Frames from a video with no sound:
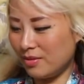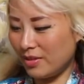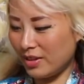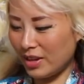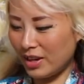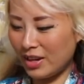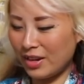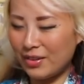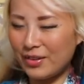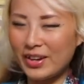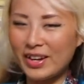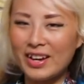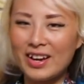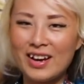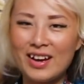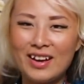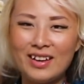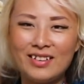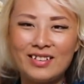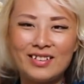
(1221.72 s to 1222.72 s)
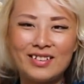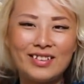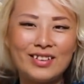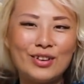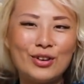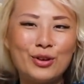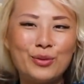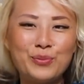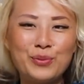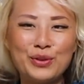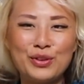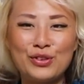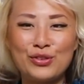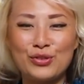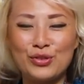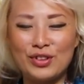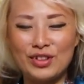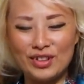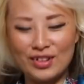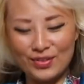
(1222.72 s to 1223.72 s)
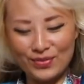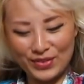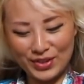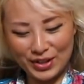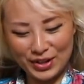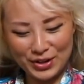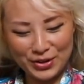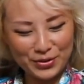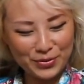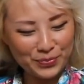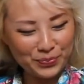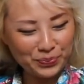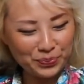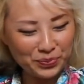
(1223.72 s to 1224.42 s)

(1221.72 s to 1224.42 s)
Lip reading: Anyway guys, hope you enjoyed this video.